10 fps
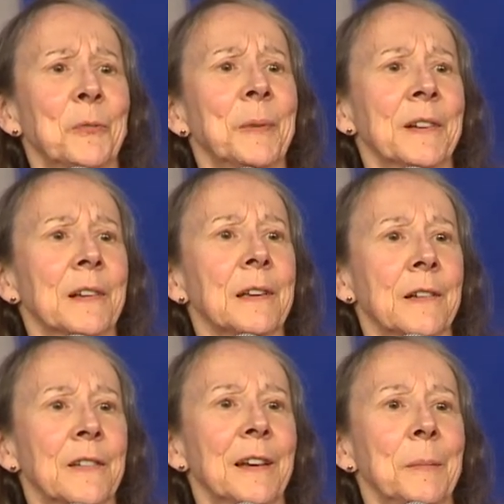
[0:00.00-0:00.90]
basically
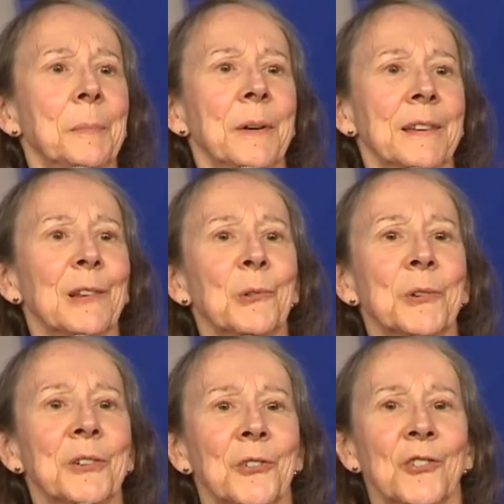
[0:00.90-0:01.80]
set by the
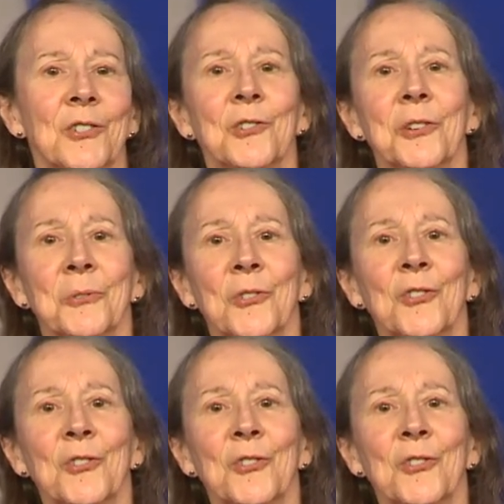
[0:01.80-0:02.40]
lawyers at Jones